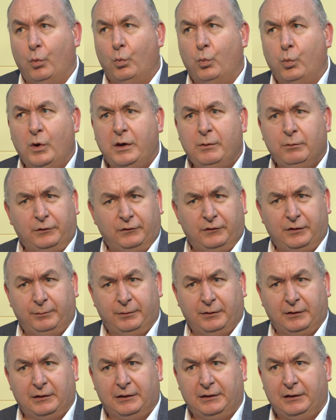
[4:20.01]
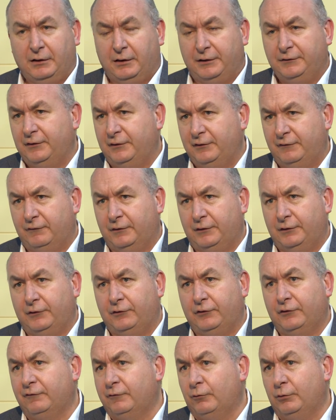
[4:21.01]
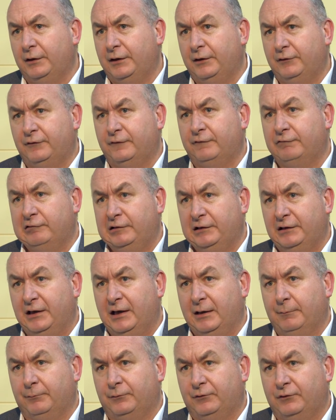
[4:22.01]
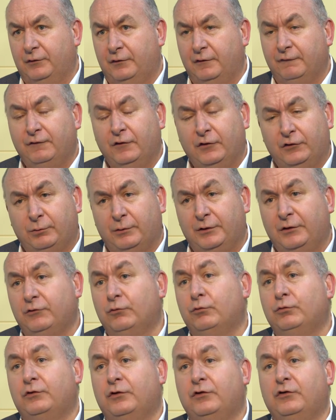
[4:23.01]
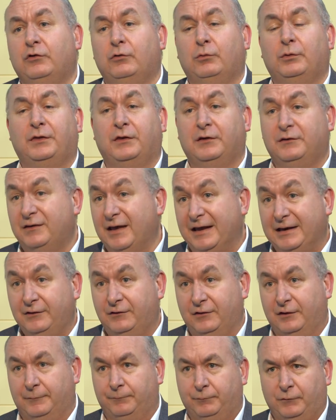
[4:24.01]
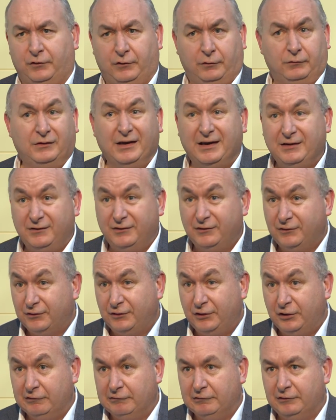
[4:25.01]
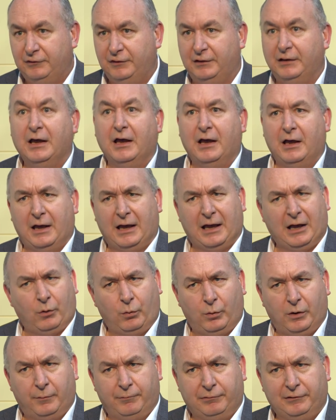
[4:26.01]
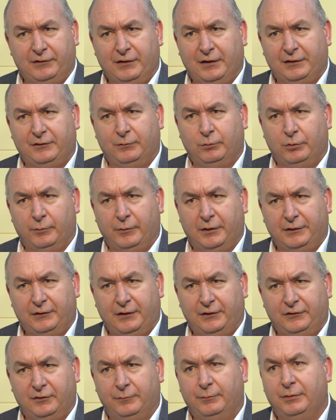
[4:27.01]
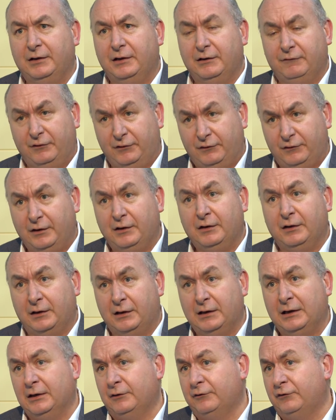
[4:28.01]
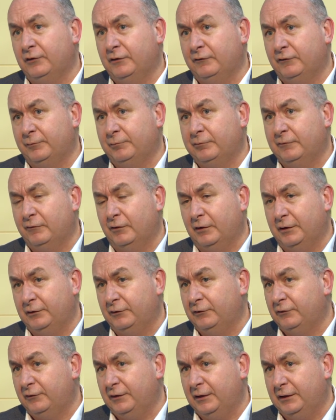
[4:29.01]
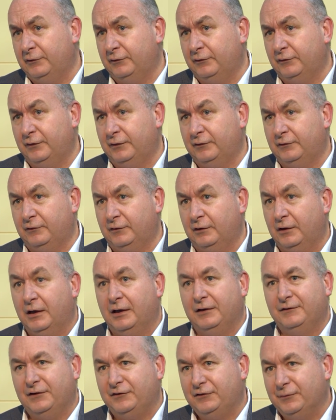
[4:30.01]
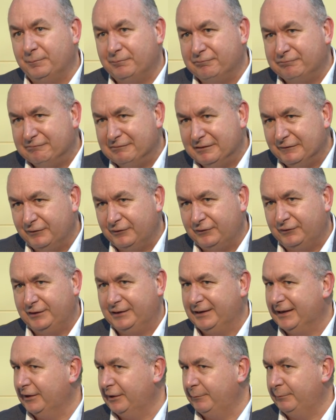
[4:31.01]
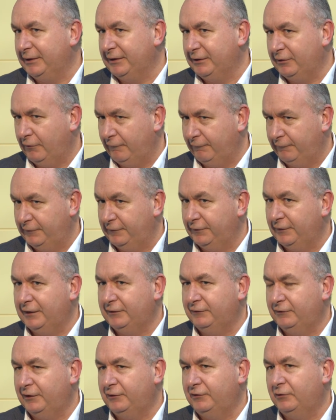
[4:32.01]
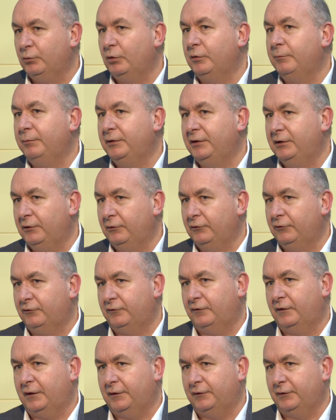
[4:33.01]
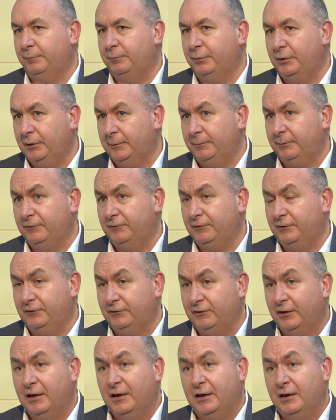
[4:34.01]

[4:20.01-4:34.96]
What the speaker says: We would typically identify those as falling into three camps. The first one is all to do with the data, so data security. How well protected will my data be if it's in a cloud service provider's data center? Data privacy, can I be confident that data won't be used for other purposes?